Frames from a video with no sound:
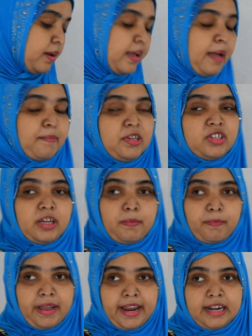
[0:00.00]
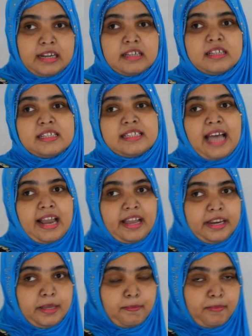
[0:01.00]
commission paid,
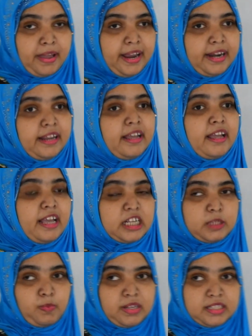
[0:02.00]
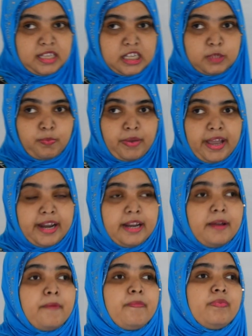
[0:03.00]
salary paid, expenses
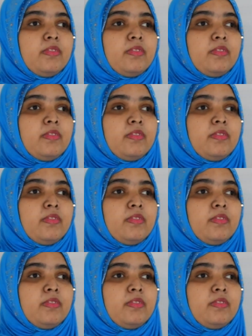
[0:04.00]
paid,